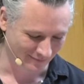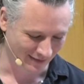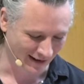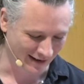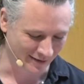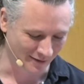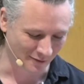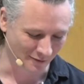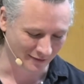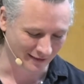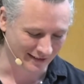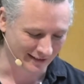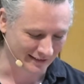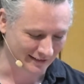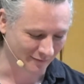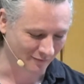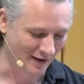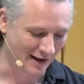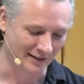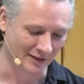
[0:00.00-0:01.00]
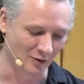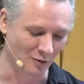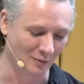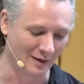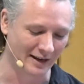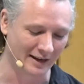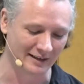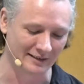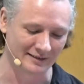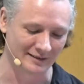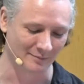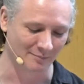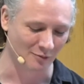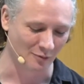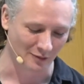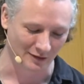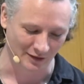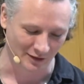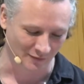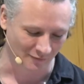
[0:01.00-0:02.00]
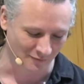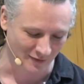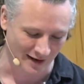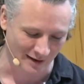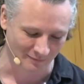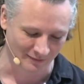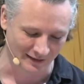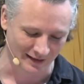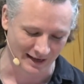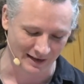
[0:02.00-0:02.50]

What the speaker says: I know that it's finding a way to support your family